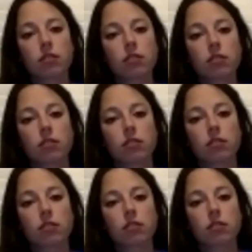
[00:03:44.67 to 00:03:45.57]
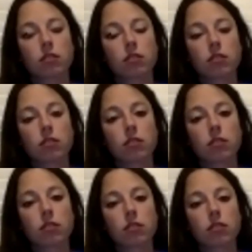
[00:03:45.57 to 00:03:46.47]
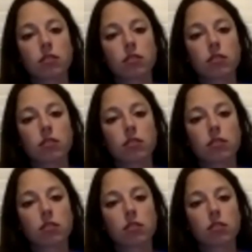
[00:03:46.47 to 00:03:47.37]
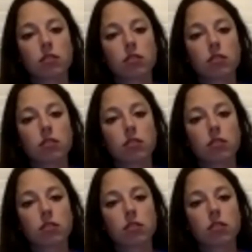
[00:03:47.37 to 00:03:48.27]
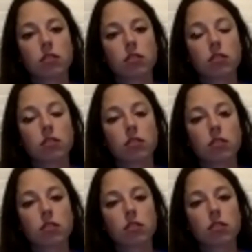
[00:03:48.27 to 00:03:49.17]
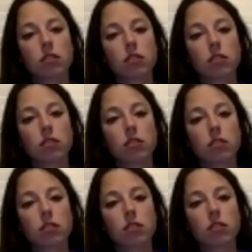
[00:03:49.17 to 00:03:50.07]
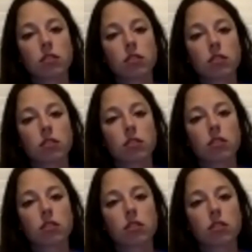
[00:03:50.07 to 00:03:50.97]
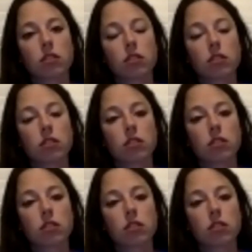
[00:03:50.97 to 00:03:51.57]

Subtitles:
(not speaking)